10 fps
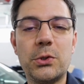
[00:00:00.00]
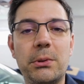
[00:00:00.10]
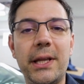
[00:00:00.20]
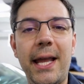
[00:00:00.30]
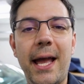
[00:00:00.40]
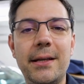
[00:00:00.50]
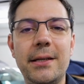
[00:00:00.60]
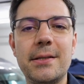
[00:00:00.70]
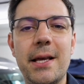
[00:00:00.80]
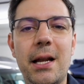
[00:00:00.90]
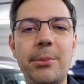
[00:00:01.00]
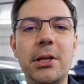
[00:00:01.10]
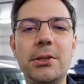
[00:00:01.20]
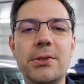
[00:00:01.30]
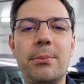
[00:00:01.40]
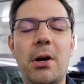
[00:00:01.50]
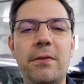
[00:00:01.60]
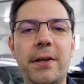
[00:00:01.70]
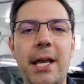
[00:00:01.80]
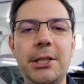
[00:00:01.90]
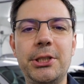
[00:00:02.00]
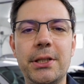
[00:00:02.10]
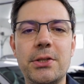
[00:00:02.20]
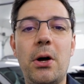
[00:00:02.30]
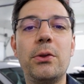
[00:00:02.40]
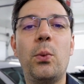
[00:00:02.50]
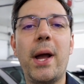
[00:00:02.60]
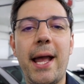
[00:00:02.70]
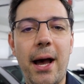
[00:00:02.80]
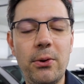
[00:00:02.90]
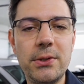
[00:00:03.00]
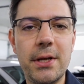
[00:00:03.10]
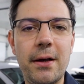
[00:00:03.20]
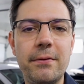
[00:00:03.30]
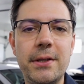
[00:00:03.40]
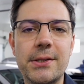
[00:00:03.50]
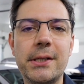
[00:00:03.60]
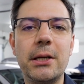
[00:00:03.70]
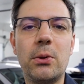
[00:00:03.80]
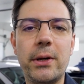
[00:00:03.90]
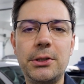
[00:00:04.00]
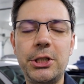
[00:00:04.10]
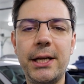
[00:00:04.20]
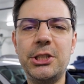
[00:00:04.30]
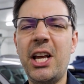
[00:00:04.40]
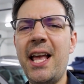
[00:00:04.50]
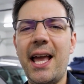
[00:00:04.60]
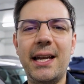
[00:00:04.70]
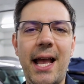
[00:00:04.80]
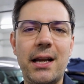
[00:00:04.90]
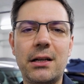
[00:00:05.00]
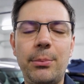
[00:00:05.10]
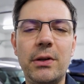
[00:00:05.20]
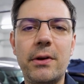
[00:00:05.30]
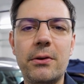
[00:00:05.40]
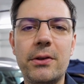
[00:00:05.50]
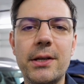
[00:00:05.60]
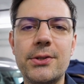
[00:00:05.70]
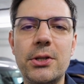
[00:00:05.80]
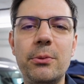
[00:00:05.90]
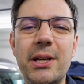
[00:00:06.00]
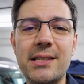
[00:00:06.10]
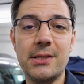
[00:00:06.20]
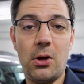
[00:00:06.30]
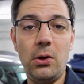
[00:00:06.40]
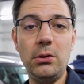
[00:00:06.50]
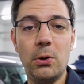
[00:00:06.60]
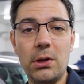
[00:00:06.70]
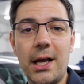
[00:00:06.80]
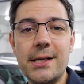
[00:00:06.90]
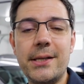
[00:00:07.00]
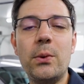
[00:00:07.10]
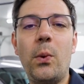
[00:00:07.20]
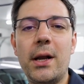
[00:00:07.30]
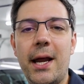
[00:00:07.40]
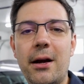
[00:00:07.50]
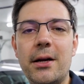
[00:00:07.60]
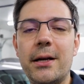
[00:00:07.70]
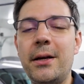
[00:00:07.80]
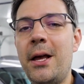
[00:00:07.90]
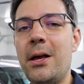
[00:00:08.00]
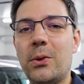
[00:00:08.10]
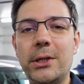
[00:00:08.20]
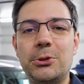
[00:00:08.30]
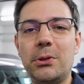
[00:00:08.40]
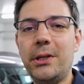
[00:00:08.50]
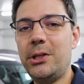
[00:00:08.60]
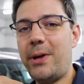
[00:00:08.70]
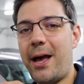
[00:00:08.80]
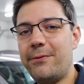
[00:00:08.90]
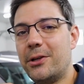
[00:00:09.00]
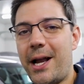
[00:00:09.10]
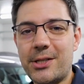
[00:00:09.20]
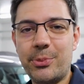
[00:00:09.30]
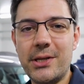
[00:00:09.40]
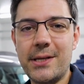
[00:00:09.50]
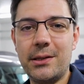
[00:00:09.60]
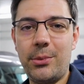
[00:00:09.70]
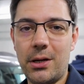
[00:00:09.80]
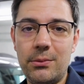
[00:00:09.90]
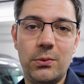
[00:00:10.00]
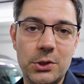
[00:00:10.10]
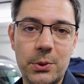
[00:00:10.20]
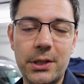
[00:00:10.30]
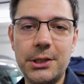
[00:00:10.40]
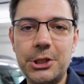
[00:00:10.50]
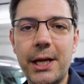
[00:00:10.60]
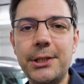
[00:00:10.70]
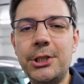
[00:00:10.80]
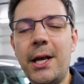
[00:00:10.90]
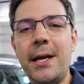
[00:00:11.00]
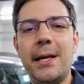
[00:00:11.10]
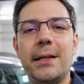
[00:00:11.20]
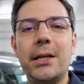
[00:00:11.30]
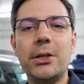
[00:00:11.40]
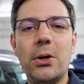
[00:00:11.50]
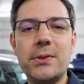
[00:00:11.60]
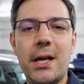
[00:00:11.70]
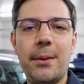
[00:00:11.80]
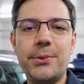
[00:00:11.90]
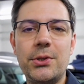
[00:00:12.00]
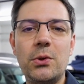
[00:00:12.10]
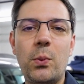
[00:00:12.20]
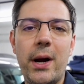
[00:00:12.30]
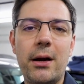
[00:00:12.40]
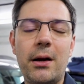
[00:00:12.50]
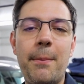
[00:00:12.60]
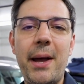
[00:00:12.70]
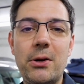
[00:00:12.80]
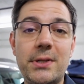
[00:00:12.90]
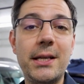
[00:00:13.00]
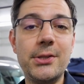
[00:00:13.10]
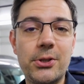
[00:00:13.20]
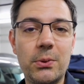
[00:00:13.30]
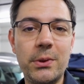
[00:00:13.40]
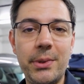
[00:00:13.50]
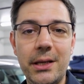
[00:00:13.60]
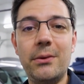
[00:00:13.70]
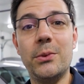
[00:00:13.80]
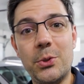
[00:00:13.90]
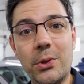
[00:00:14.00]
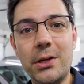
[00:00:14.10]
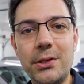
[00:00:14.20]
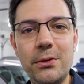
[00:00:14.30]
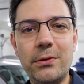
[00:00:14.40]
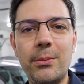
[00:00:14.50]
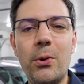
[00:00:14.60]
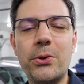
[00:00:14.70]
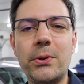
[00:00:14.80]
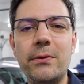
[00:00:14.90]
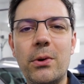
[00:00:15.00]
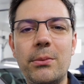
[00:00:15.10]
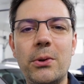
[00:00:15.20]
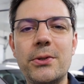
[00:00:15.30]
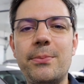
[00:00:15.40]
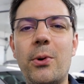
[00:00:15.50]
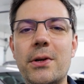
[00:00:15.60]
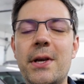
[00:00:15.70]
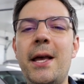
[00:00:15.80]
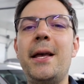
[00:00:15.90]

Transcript: What's really handy is that I'm gonna do some modifications on the way out of this gear oil change and add a couple of other things too, because it's all localized in one area. Quite truly, you have your X-brace at the bottom, which we're gonna change. Then it goes up to where a mount insert would be, which we're gonna do from 034 Motorsport.